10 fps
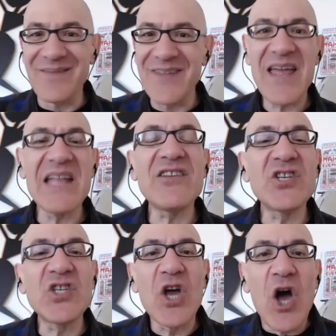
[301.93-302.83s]
It's
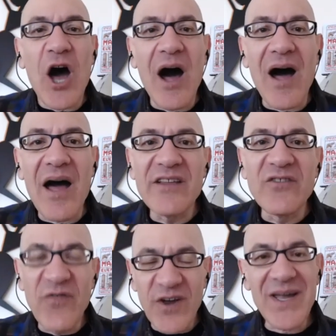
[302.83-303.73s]
Uh, it's
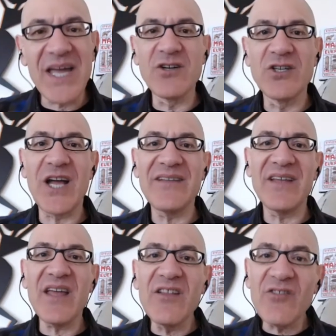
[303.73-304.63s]
very energizing.
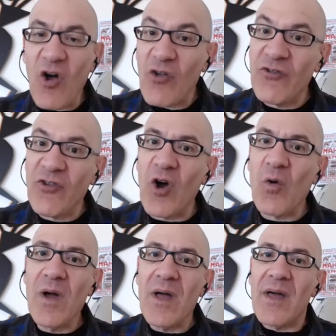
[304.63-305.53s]
It's also,
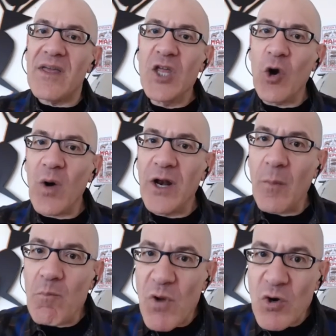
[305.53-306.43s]
you know, an
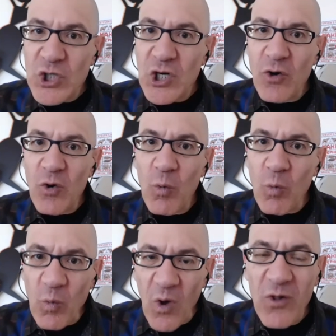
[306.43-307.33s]
emotional
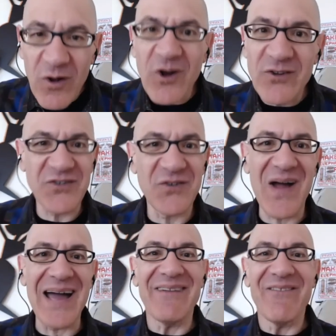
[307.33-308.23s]
roller coaster
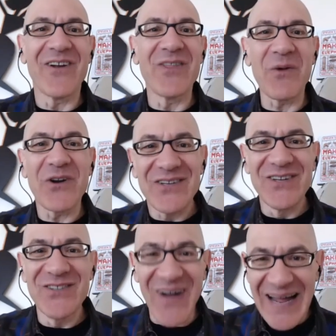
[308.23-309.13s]
ride for the person
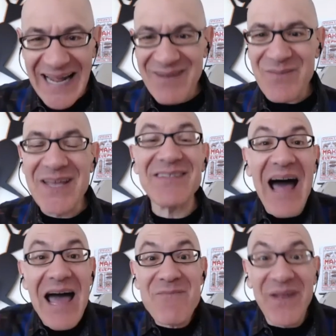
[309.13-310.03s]
who's on it, because
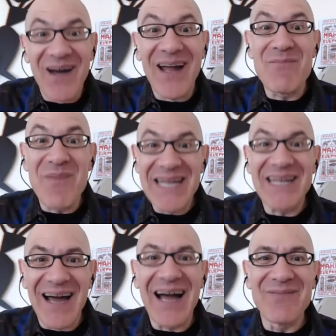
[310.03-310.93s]
I've been on it many
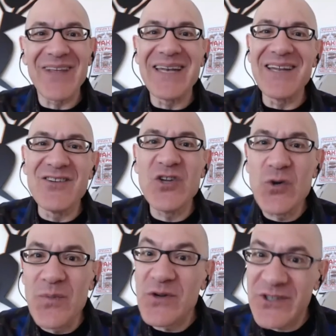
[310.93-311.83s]
times. I did two
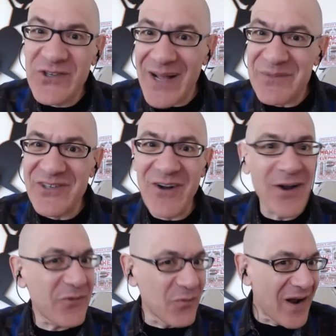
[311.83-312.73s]
bootstrap
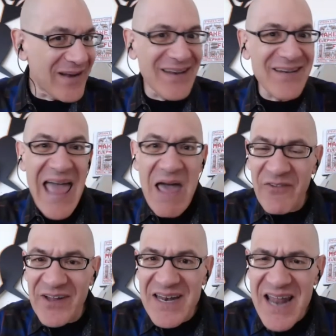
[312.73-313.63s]
startups where I did
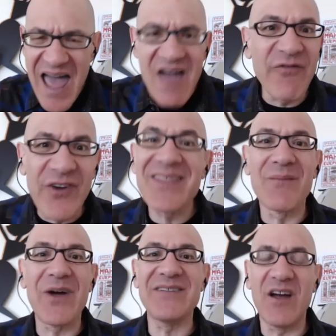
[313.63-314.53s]
funded everything
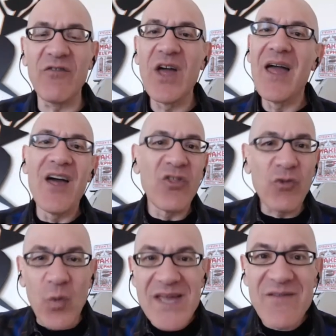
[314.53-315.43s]
myself,
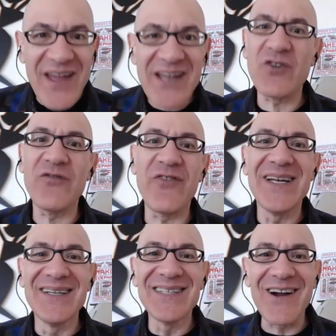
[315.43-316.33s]
three venture
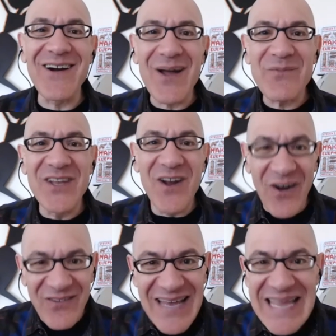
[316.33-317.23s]
funded startups. You know, I
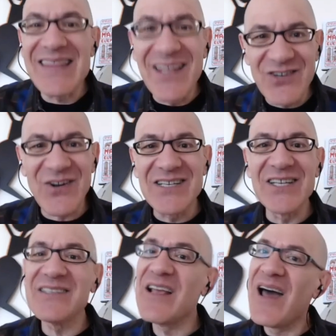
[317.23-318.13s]
was in the
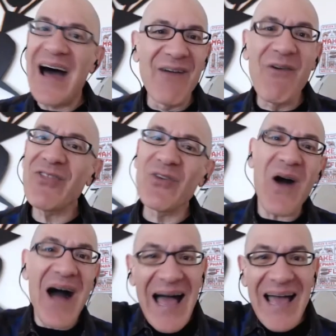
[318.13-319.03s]
trenches. I went through
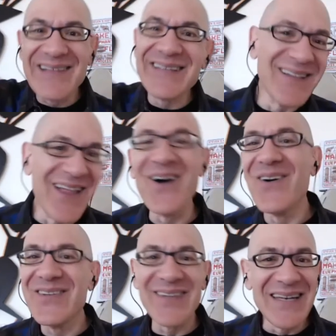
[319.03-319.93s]
highs and
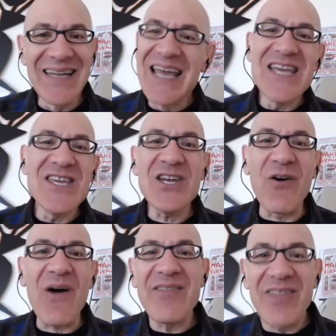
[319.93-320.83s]
lows, and, you
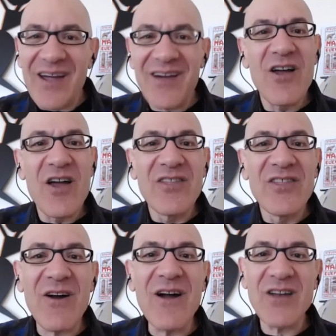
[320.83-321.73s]
know, there,
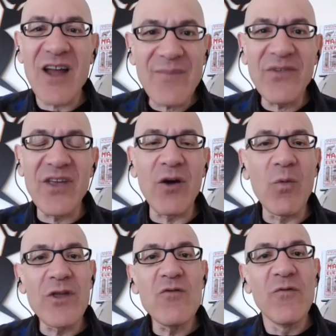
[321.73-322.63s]
there are times there where
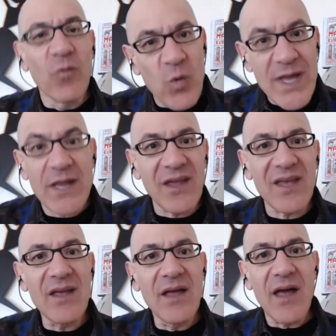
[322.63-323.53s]
you've
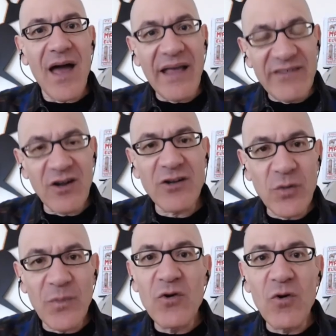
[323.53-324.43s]
really, as an
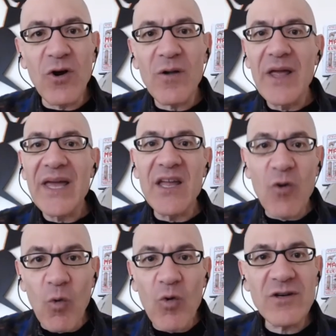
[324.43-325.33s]
entrepreneur, in
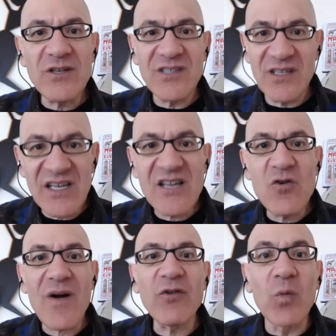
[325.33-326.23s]
order to succeed, you
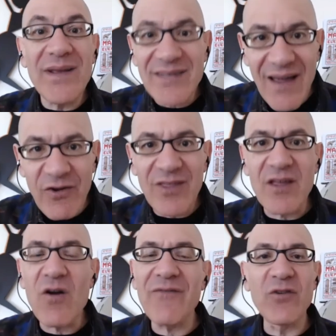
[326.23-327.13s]
have to risk everything.
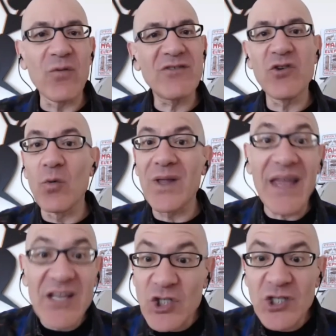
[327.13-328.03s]
You have to risk your
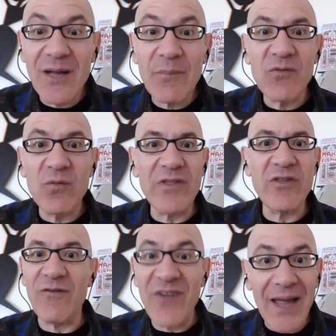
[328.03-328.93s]
relationships with your
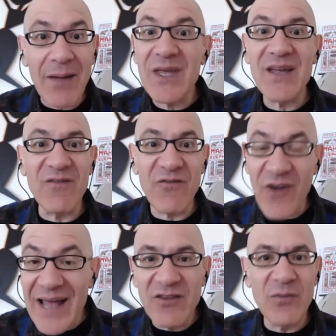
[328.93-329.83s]
family and
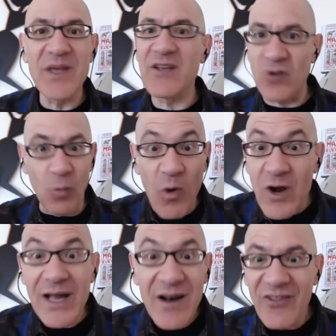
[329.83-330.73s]
friends because you're
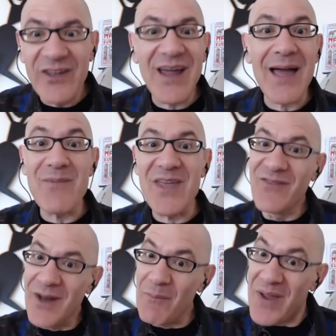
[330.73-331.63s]
working all the time. Even
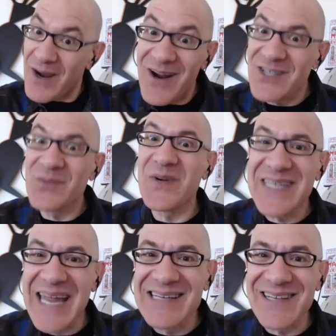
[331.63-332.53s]
a marriage
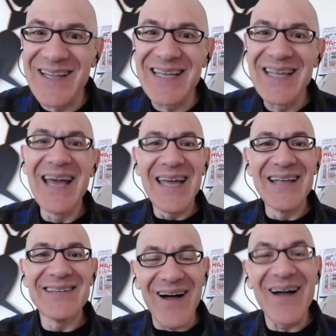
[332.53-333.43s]
potentially
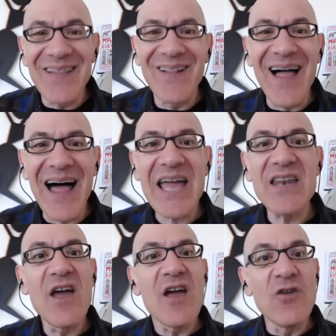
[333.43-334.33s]
is on the line.
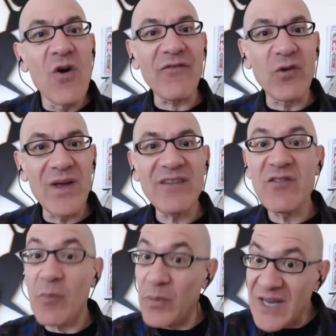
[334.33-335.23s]
You have to risk
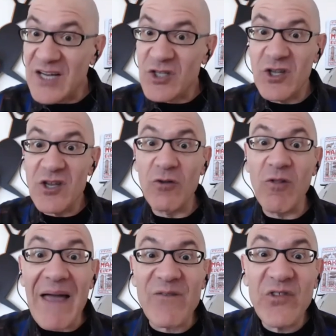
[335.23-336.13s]
potentially your
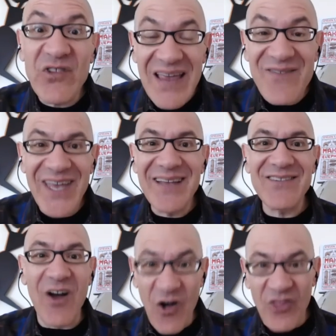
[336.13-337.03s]
life savings,
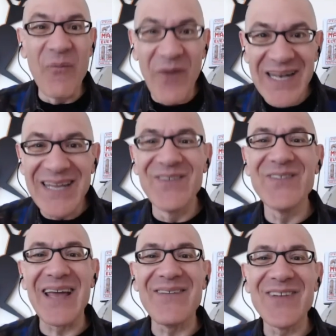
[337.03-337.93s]
all the money you've
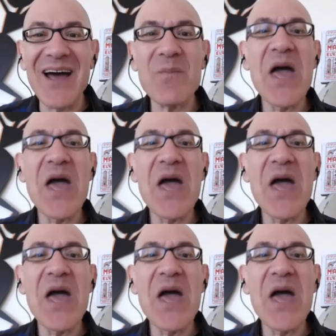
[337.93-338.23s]
saved up.